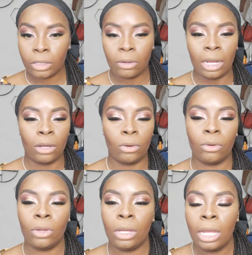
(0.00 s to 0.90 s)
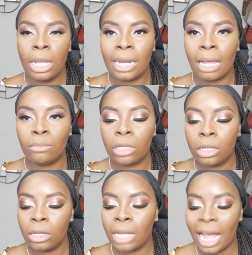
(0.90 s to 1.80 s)
Okay, cool. Now I'm just
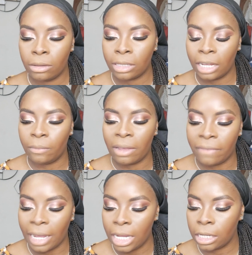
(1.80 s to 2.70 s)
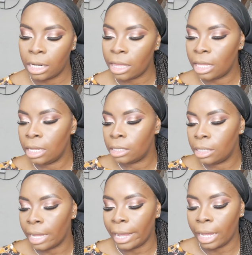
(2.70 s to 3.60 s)
gonna do the outside of my face, and I think
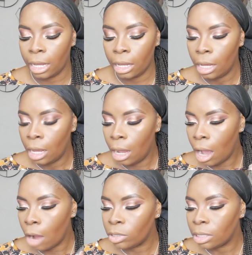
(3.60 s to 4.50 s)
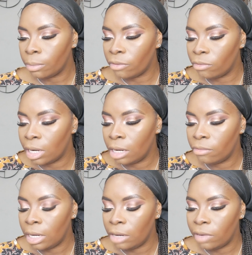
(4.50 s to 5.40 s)
today I want something really,
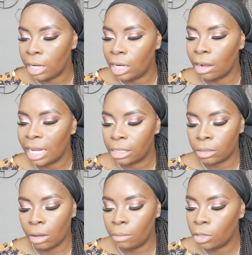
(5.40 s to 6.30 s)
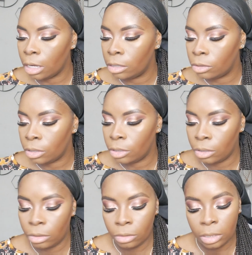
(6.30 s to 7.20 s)
really, really light. So I'm going to
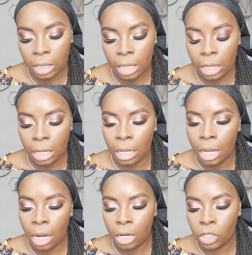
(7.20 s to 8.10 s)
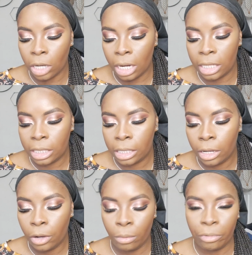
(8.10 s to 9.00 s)
use the Charlotte
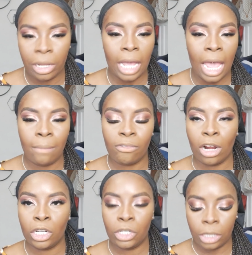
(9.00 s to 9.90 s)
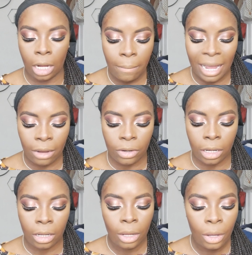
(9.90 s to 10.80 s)
Tilbury Airbrush
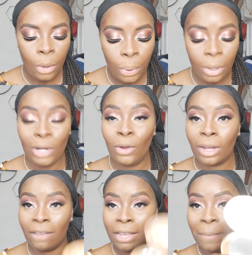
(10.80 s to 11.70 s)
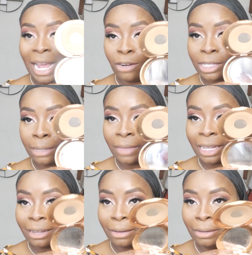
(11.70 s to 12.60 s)
Powder. Look, I've hit pan on
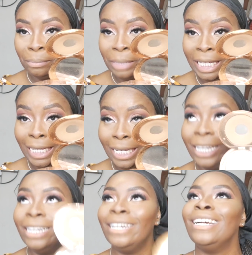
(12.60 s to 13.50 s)
something. Me.